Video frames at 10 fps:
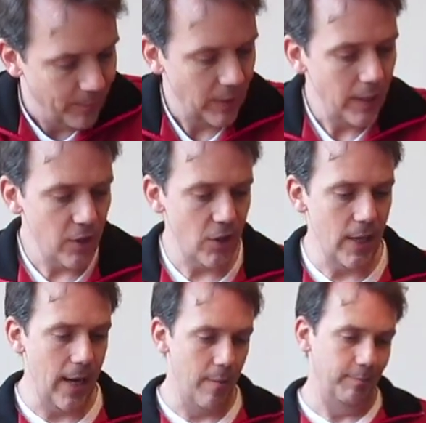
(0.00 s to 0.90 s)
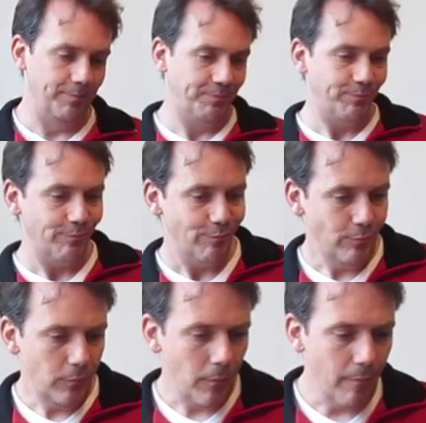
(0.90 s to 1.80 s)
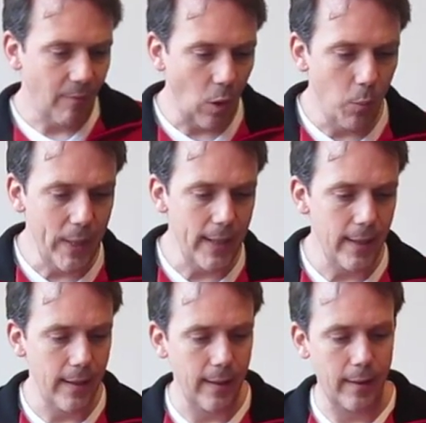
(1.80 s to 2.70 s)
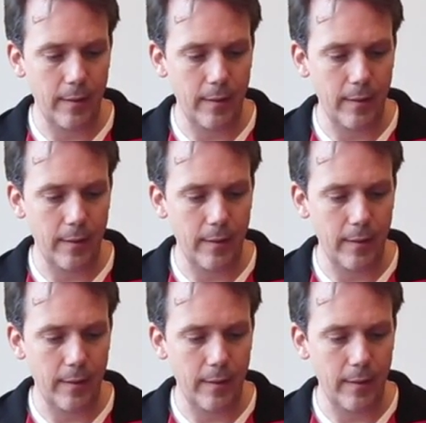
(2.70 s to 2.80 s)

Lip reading: Yesterday we